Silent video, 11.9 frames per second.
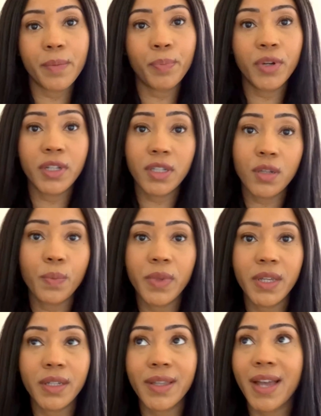but it's
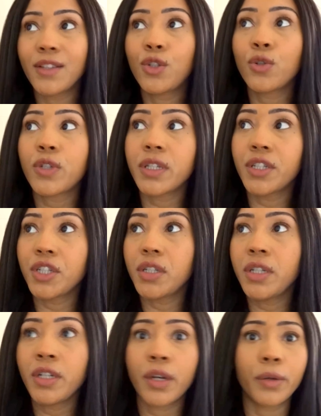something that doesn't,
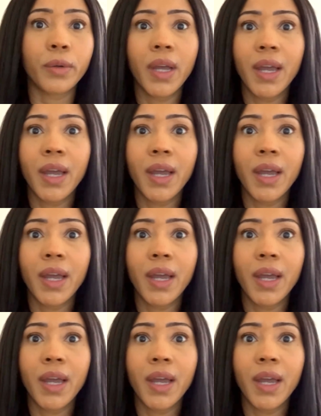you know,